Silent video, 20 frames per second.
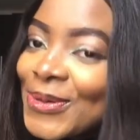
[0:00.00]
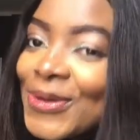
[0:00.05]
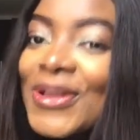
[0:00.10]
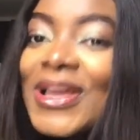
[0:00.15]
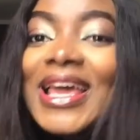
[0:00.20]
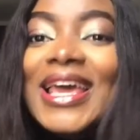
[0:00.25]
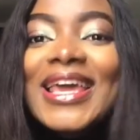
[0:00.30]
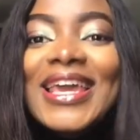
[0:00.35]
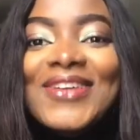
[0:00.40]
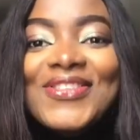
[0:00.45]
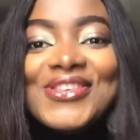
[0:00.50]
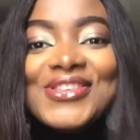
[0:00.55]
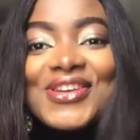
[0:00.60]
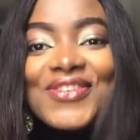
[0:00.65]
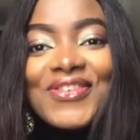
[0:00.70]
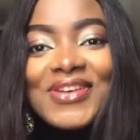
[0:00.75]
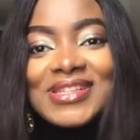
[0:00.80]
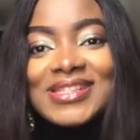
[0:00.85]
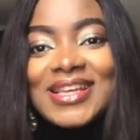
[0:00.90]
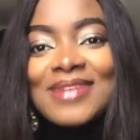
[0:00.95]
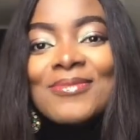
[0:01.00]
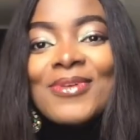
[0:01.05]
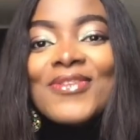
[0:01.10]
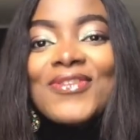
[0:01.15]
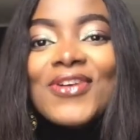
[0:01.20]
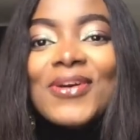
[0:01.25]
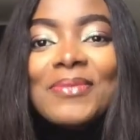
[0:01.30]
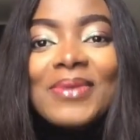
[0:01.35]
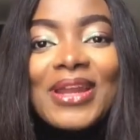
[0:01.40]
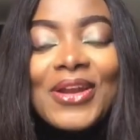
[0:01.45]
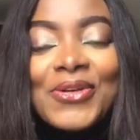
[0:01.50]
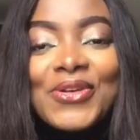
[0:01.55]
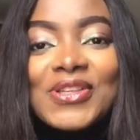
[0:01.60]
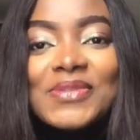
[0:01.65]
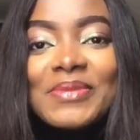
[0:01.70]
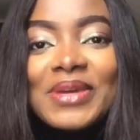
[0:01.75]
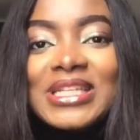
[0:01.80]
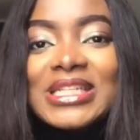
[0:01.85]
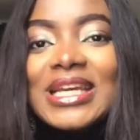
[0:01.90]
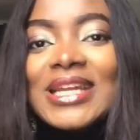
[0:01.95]
If this is your first time of coming across
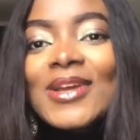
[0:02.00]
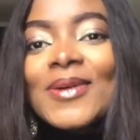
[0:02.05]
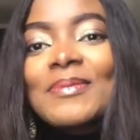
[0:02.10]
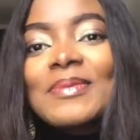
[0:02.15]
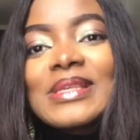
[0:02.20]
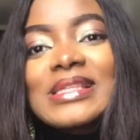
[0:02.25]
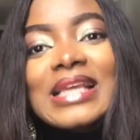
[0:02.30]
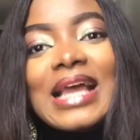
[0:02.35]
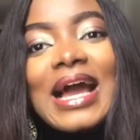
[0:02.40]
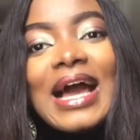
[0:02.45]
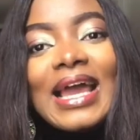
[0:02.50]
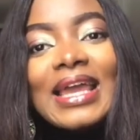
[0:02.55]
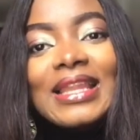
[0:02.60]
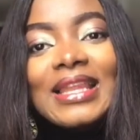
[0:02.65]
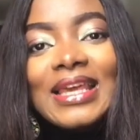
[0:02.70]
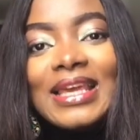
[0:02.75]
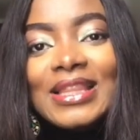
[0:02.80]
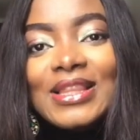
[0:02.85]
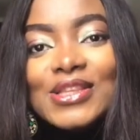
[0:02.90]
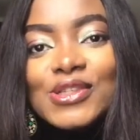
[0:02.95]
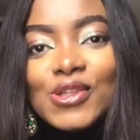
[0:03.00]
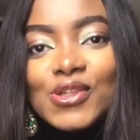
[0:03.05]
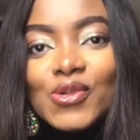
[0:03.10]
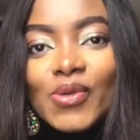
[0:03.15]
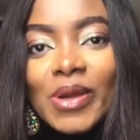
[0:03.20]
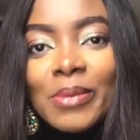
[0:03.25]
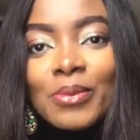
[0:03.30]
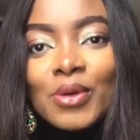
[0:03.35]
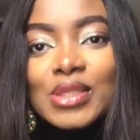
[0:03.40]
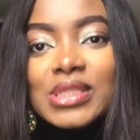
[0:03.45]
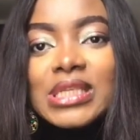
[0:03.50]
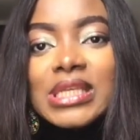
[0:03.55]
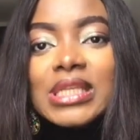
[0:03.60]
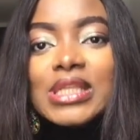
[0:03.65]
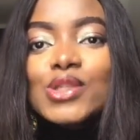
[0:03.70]
my channel, please kindly hit the subscribe button,